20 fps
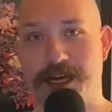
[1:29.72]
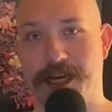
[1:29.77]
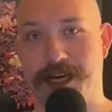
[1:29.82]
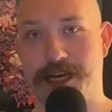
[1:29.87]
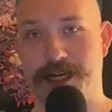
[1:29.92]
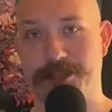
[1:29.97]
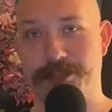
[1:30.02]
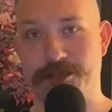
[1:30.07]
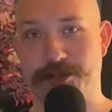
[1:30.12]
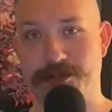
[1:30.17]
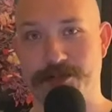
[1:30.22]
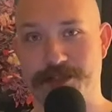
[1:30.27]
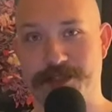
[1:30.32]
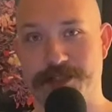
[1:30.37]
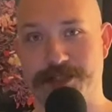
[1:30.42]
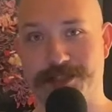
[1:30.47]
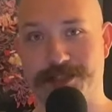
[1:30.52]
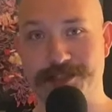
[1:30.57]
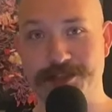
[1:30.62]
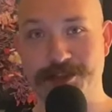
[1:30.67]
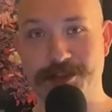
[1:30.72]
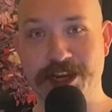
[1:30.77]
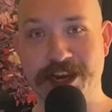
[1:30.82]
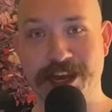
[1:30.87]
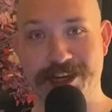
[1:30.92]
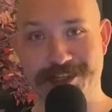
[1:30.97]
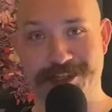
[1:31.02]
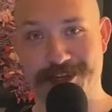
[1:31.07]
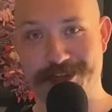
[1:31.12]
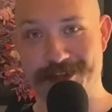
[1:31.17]
So this is
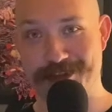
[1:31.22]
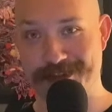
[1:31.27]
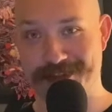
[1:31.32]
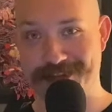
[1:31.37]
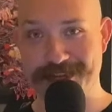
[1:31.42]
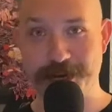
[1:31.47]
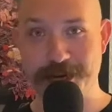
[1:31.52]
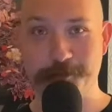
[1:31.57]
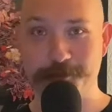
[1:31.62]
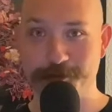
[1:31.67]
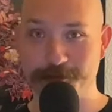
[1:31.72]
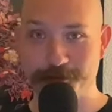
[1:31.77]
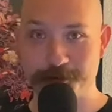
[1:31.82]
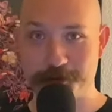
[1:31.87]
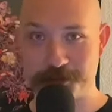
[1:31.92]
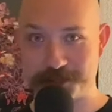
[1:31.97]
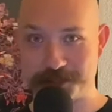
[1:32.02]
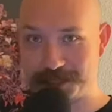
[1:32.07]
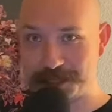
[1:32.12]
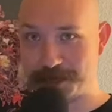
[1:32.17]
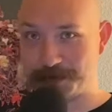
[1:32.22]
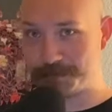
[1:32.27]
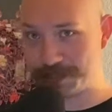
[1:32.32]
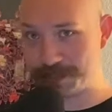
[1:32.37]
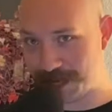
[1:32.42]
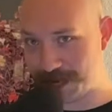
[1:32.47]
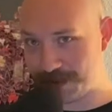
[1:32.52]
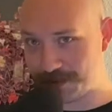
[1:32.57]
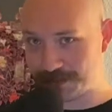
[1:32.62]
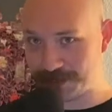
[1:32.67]
getting done the day before this comes
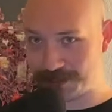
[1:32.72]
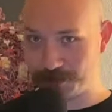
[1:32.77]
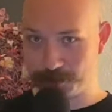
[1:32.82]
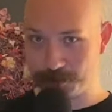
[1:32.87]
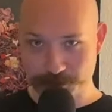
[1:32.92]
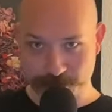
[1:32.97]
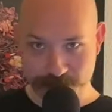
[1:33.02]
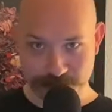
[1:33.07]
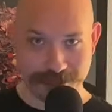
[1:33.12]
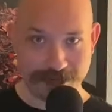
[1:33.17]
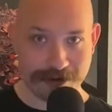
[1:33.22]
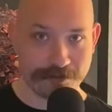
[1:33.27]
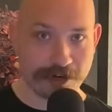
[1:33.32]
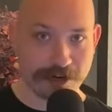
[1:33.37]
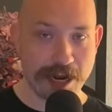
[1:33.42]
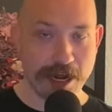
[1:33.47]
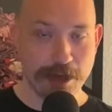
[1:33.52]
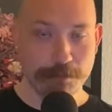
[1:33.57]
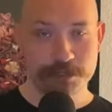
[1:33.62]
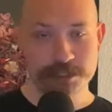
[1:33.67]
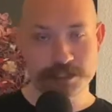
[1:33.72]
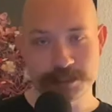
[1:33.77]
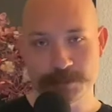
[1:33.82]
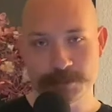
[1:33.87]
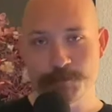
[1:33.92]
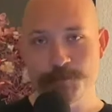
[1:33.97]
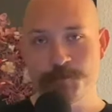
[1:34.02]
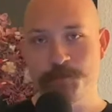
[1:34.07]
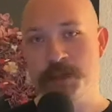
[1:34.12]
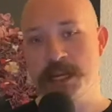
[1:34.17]
out. That almost never happens.
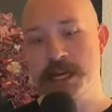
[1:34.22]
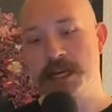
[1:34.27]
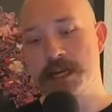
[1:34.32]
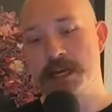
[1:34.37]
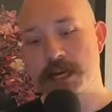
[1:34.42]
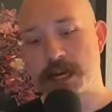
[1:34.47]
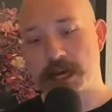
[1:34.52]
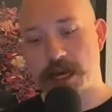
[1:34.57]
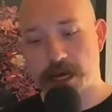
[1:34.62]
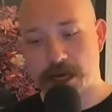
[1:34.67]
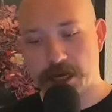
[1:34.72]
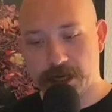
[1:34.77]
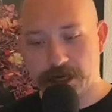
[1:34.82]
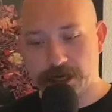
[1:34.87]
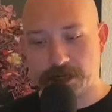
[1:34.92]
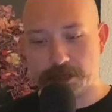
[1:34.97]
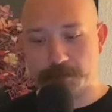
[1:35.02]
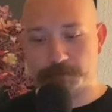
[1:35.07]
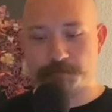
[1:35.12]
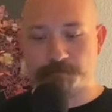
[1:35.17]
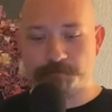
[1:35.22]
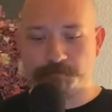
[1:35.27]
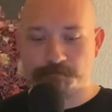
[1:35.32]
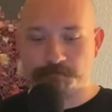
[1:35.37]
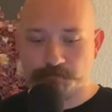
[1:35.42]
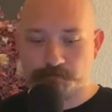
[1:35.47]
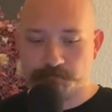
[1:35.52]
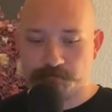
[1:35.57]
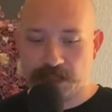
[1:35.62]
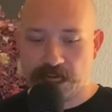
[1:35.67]
I
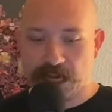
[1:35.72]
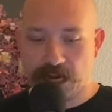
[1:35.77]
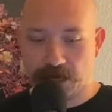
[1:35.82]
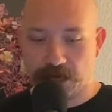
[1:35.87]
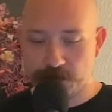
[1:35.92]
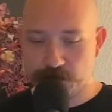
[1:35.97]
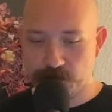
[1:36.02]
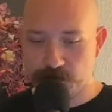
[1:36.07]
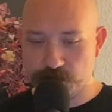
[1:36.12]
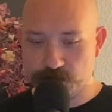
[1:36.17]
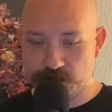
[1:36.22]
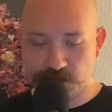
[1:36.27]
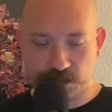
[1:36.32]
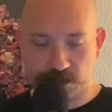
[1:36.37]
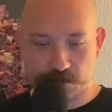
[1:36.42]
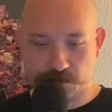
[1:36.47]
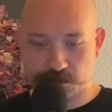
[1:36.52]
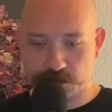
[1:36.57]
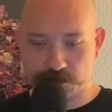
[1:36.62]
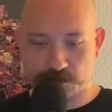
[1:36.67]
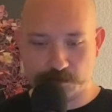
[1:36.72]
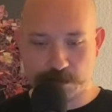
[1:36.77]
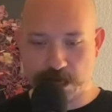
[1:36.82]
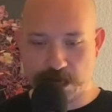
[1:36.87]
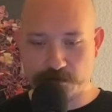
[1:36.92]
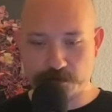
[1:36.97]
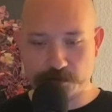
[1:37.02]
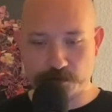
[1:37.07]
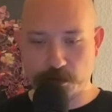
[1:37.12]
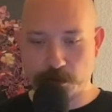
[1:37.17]
was
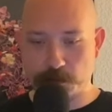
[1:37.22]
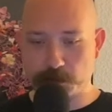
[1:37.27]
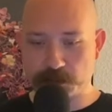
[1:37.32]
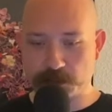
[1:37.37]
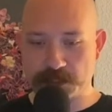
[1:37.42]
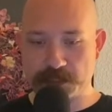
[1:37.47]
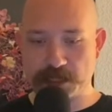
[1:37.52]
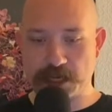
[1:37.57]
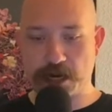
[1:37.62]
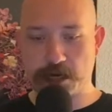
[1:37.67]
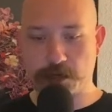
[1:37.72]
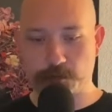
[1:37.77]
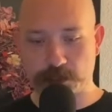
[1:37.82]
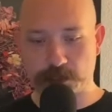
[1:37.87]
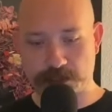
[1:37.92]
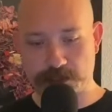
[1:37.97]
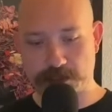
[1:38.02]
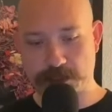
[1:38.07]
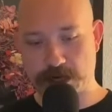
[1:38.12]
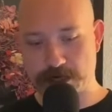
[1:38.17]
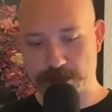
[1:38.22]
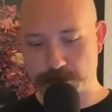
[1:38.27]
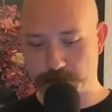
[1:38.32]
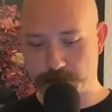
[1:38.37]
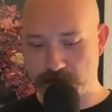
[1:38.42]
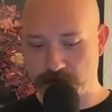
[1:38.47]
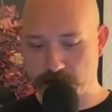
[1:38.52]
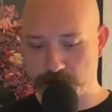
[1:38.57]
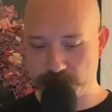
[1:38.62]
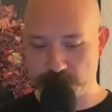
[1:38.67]
having trouble deciding what to talk
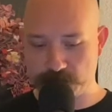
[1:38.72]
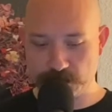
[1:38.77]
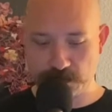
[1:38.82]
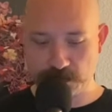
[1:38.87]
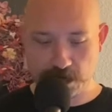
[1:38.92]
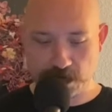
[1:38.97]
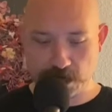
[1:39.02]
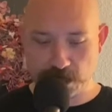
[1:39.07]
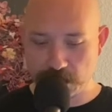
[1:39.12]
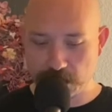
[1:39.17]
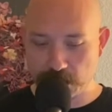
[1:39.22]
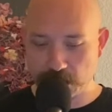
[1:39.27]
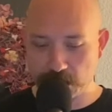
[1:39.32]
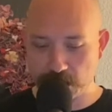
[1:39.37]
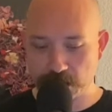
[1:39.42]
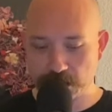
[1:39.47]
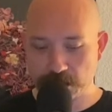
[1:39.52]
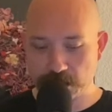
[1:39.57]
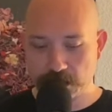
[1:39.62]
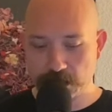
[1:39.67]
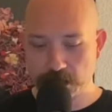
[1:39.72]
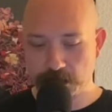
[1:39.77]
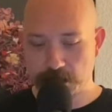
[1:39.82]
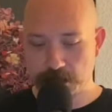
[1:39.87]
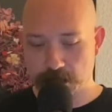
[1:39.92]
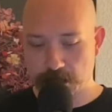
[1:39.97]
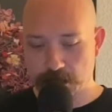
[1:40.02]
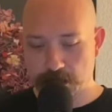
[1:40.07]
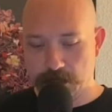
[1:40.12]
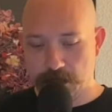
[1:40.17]
about
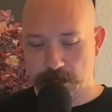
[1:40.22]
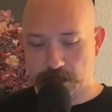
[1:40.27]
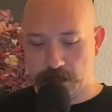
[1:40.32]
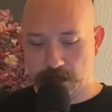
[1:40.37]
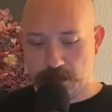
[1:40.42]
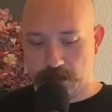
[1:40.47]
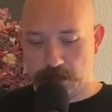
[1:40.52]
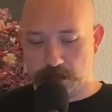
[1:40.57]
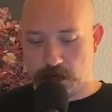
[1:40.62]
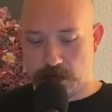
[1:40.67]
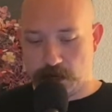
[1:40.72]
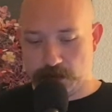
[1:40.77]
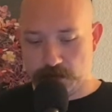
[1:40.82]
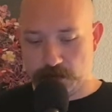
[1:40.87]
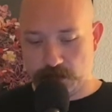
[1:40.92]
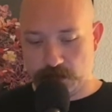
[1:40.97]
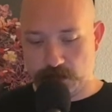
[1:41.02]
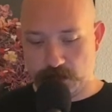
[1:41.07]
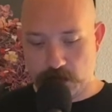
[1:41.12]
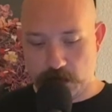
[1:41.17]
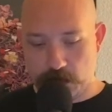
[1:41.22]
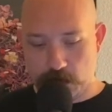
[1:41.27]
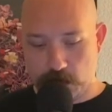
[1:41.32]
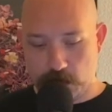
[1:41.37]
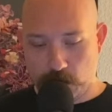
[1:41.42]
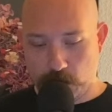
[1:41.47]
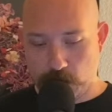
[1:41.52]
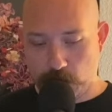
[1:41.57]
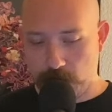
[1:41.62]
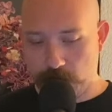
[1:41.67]
on the
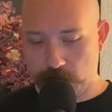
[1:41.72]
show,